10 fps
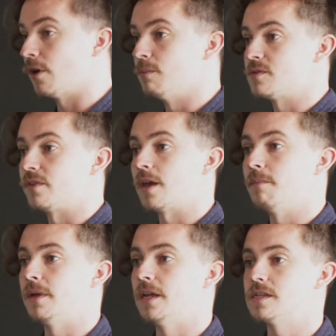thumbs for
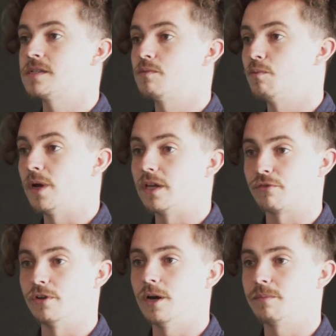10 minutes, waiting
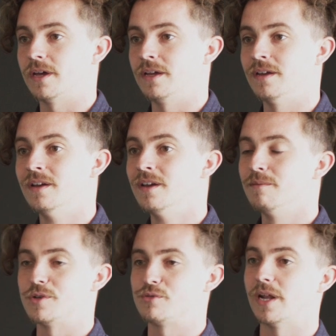for an update,
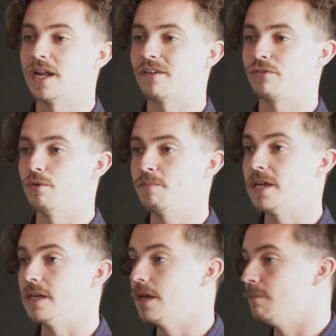which we then have to
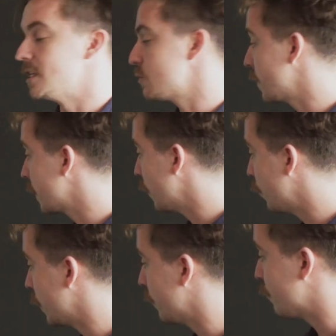repeat. It means we can get
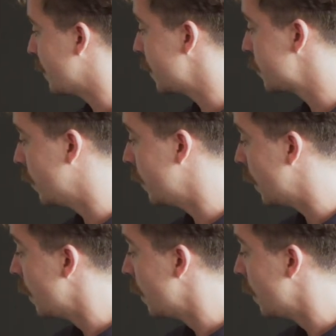all the information.